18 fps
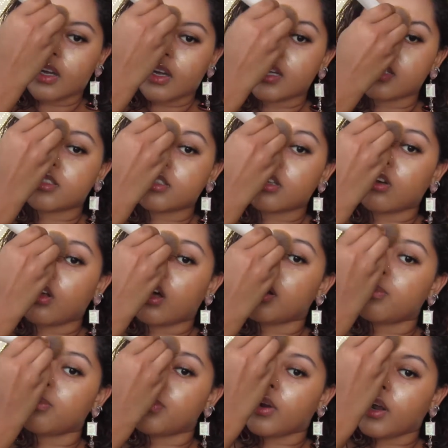It's a
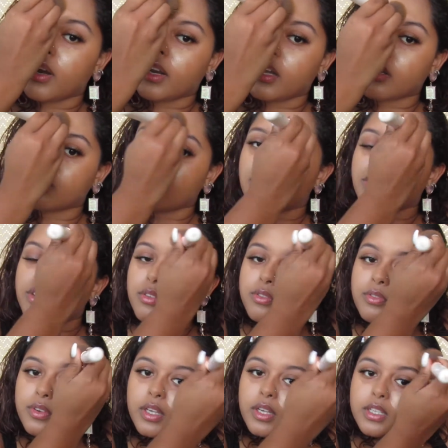lot of product on your
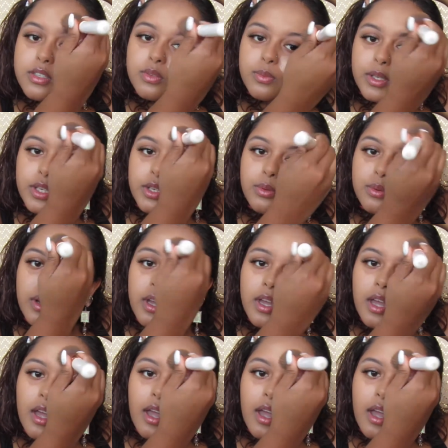face when you're